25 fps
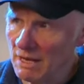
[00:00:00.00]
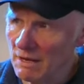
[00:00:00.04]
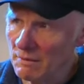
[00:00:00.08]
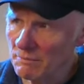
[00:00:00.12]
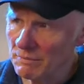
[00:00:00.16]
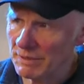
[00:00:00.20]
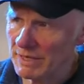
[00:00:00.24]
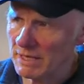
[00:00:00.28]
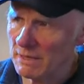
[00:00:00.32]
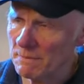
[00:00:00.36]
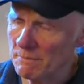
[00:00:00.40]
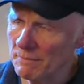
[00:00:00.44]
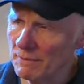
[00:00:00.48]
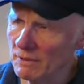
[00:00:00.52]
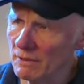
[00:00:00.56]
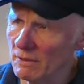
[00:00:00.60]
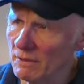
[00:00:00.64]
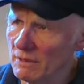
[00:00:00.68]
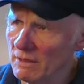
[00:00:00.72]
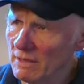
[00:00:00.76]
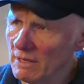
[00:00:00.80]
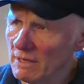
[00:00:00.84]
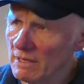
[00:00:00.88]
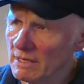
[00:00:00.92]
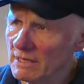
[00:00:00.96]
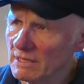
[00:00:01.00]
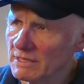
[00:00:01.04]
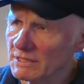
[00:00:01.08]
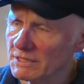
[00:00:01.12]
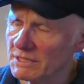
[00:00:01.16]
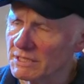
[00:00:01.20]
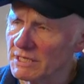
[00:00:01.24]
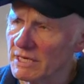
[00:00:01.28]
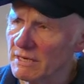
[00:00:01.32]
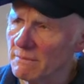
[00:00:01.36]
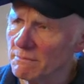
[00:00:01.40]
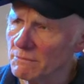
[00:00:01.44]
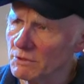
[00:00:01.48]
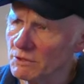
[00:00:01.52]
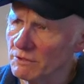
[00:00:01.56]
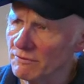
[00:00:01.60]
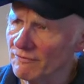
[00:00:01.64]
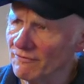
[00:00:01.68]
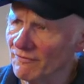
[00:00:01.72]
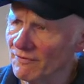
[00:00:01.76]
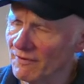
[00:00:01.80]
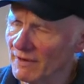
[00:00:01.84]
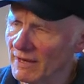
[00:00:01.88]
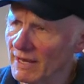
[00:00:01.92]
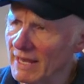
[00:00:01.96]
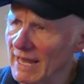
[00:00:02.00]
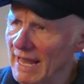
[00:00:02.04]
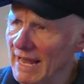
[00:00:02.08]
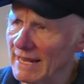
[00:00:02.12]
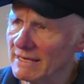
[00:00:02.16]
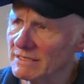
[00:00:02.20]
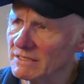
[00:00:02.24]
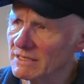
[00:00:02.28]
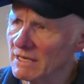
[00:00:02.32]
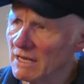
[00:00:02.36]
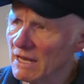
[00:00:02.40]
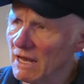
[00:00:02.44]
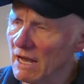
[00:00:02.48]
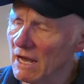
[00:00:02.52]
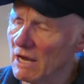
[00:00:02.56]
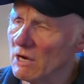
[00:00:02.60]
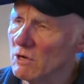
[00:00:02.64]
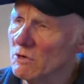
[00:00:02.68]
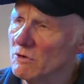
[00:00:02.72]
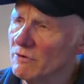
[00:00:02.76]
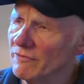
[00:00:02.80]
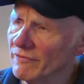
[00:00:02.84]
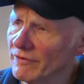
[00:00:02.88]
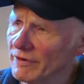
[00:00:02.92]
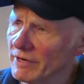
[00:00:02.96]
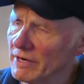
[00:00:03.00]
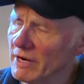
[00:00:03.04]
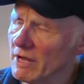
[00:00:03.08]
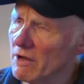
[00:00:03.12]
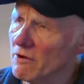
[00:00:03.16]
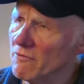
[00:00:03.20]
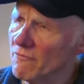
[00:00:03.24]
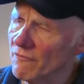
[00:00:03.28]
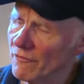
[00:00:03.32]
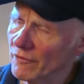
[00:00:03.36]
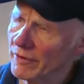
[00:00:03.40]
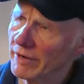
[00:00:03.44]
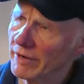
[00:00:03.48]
people seem to forget over and over